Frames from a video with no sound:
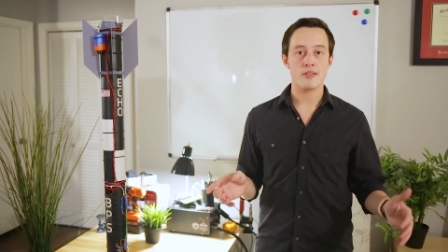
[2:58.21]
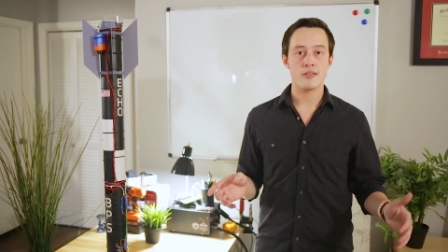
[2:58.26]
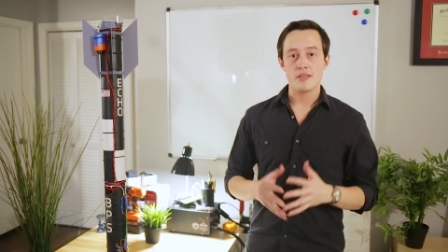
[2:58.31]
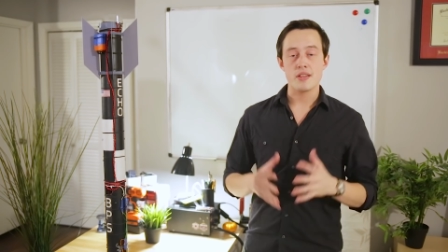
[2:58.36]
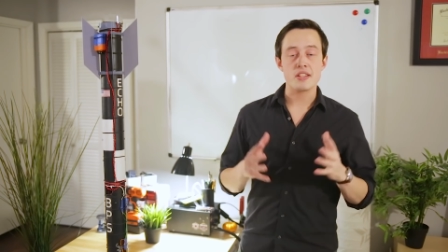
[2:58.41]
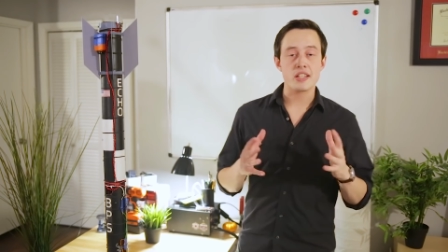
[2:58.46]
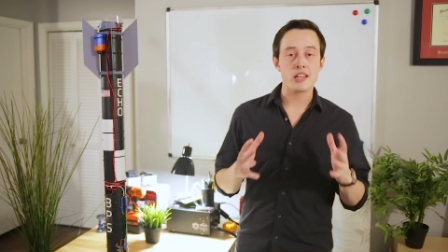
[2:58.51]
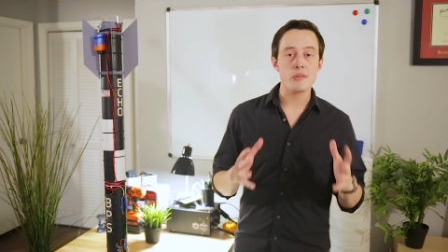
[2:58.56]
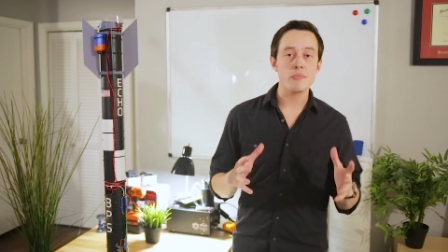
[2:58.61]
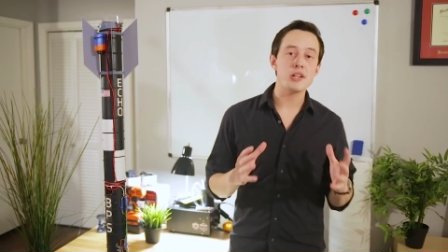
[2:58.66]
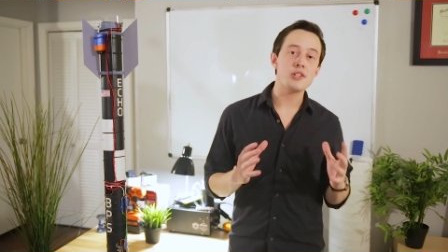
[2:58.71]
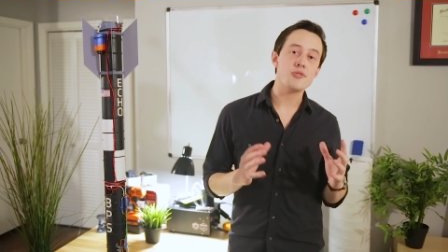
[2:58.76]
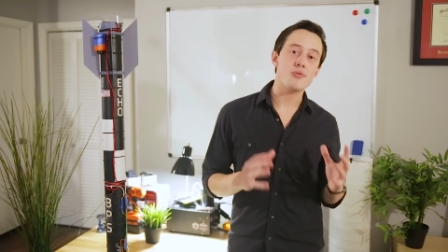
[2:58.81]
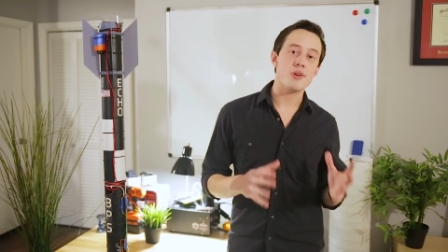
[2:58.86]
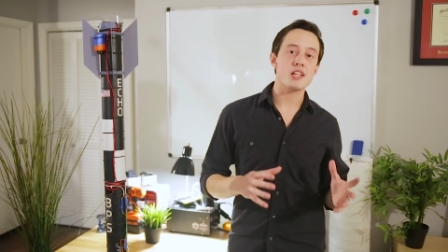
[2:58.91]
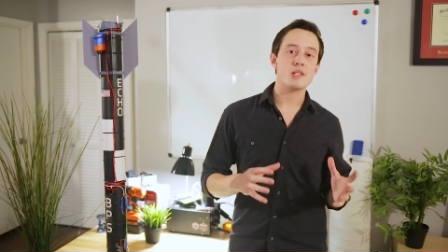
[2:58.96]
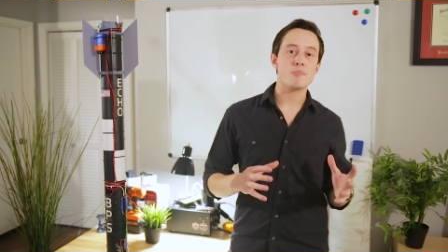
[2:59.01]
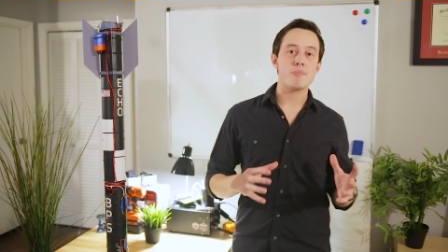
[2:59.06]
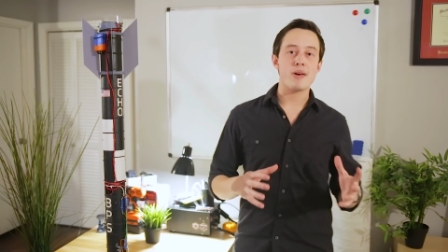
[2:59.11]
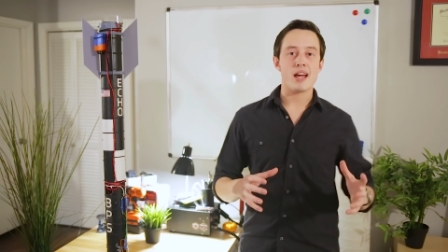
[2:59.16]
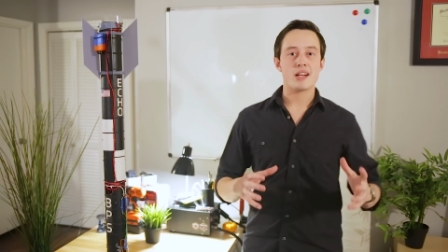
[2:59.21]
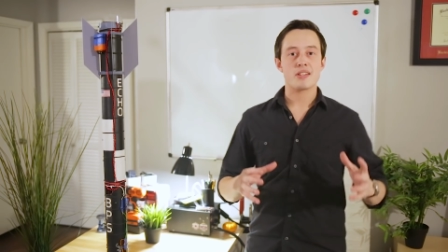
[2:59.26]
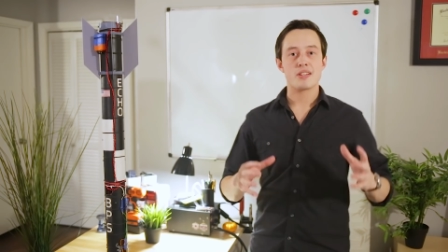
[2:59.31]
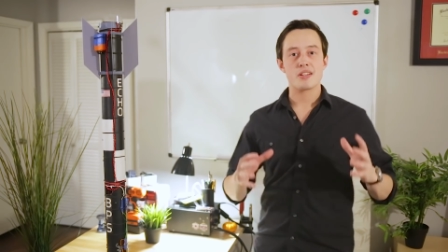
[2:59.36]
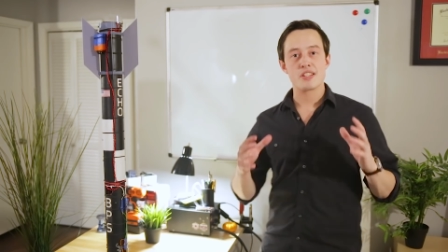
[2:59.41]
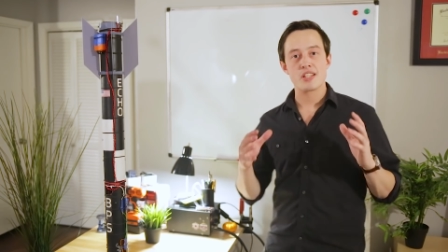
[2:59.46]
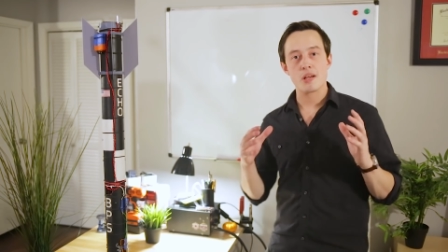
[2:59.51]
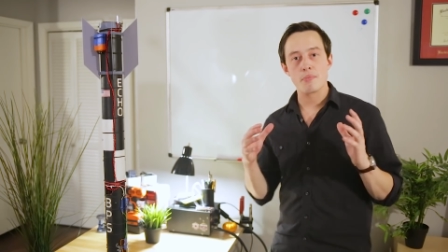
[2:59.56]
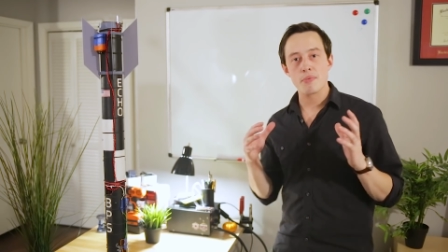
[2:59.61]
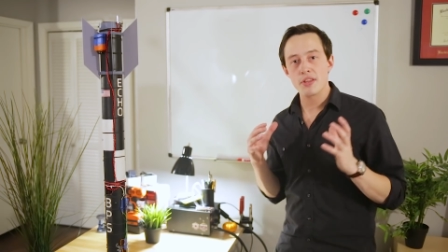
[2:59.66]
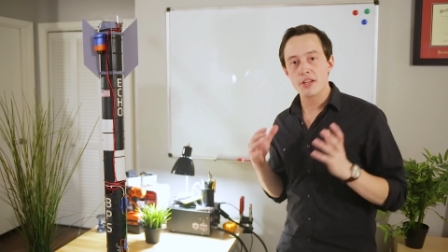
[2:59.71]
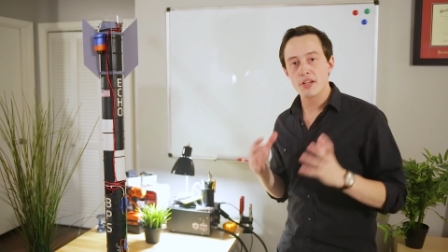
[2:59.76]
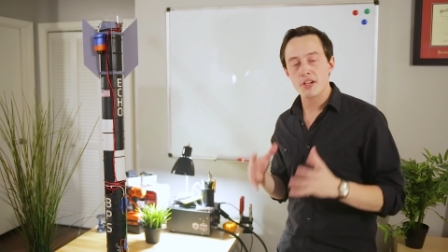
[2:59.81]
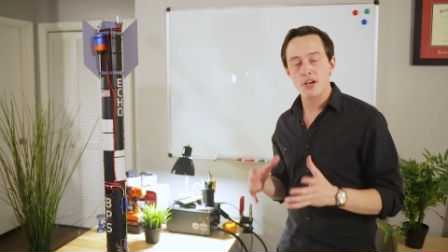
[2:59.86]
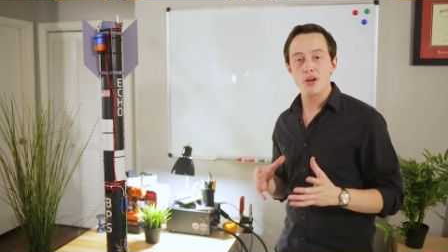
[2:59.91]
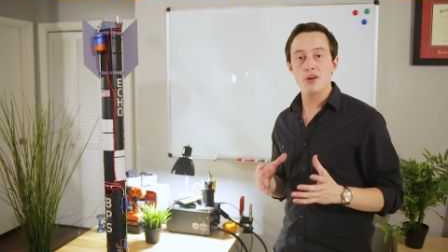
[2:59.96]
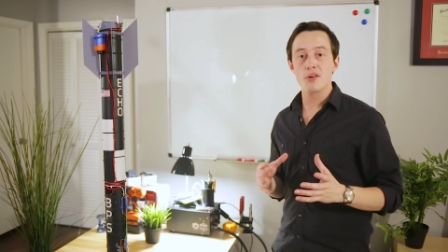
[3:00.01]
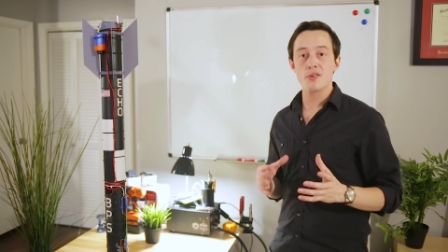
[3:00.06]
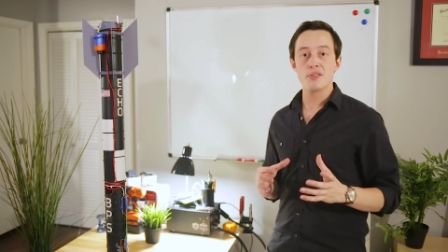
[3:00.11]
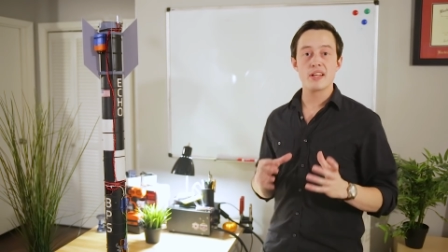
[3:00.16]
This can be traced back to some of the
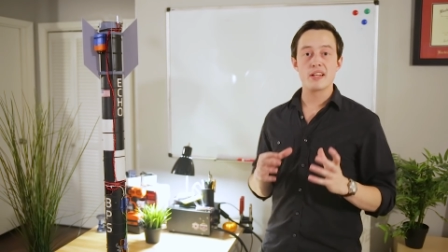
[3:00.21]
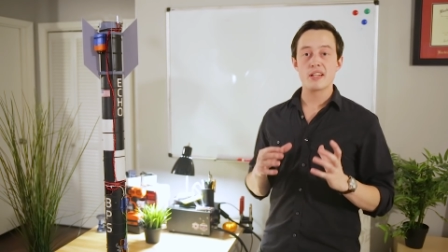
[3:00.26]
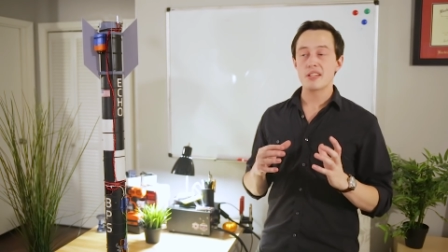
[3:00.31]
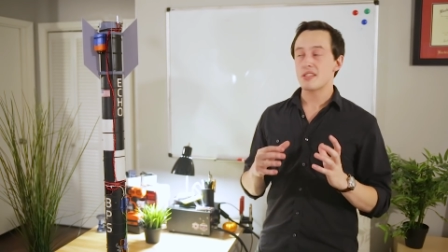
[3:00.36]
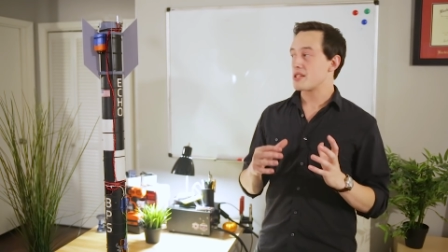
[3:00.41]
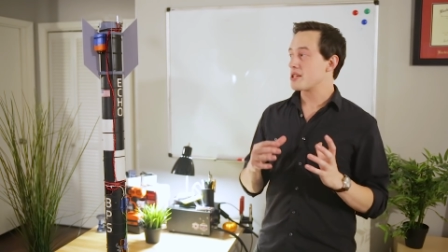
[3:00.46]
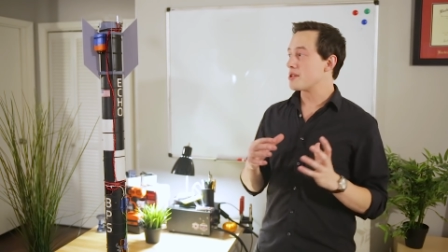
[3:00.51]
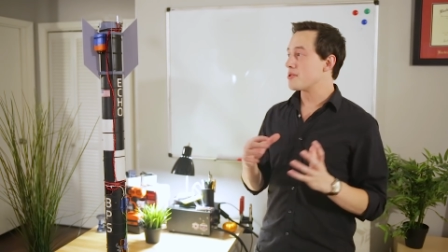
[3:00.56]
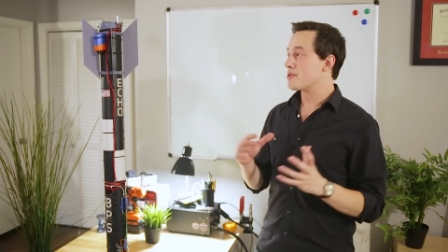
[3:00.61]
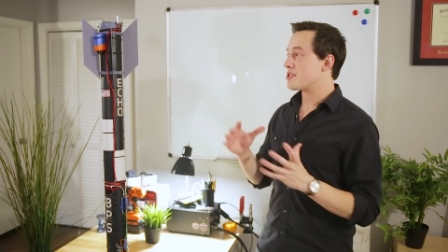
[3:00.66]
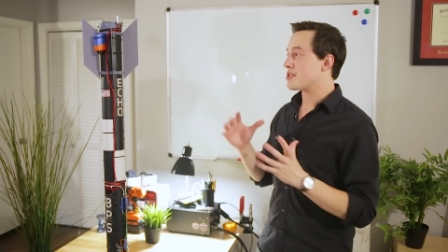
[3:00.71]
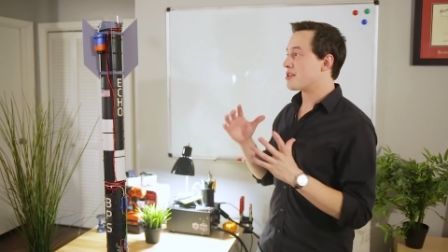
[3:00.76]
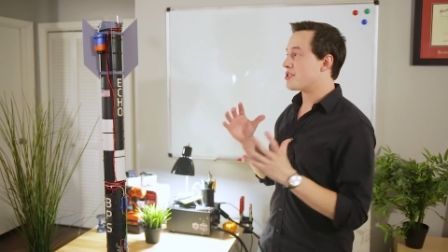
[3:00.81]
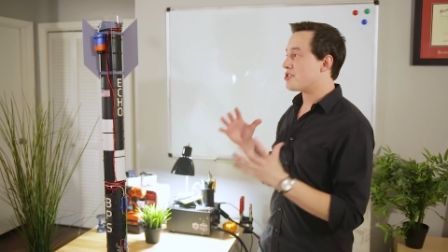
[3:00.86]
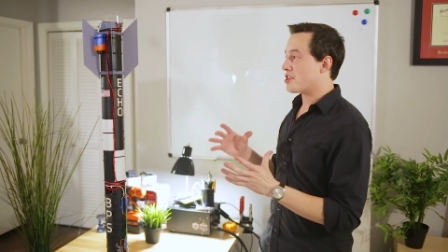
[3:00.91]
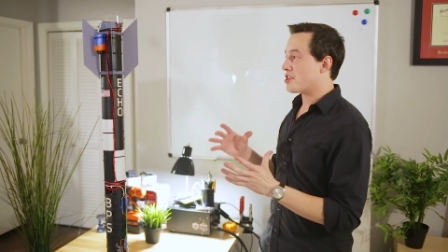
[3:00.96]
code that is used to